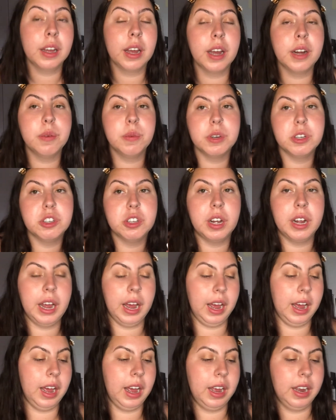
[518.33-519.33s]
Kind of wish I
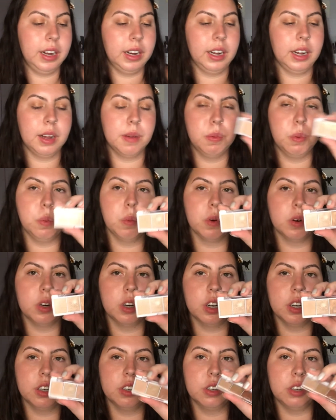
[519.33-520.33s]
had a couple
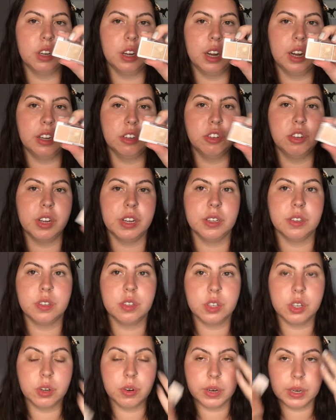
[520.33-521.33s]
more shades
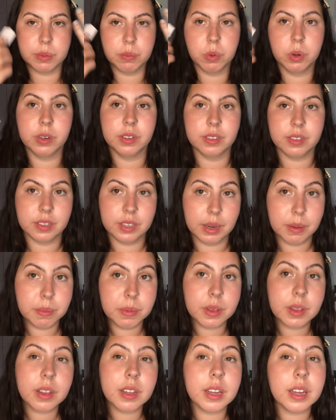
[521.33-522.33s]
to create more
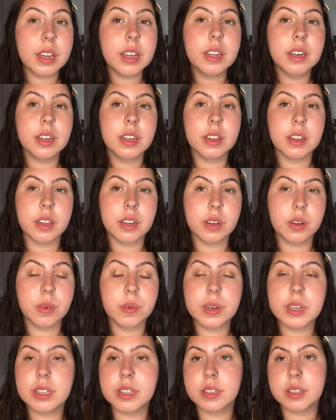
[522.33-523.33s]
depth in the
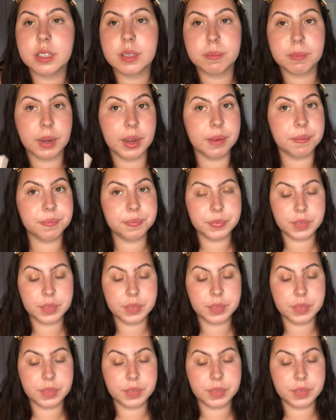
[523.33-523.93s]
crease, but